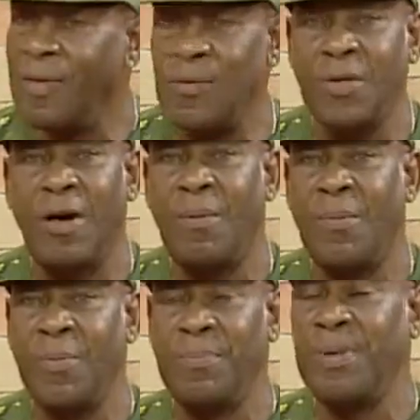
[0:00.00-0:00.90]
they would come
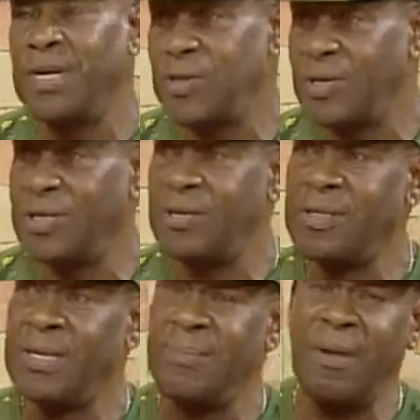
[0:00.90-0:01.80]
up with
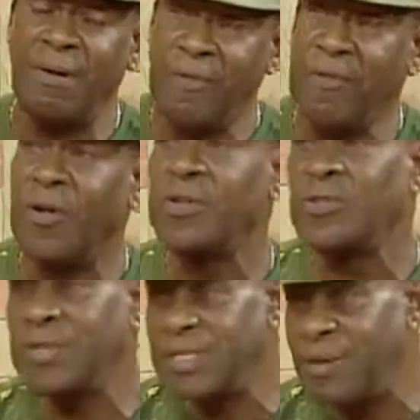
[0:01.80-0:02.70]
patriotism, love of
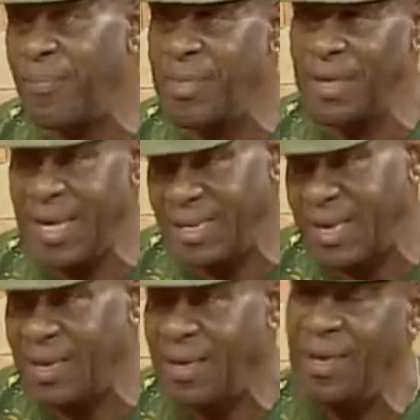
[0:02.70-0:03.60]
country, something like that.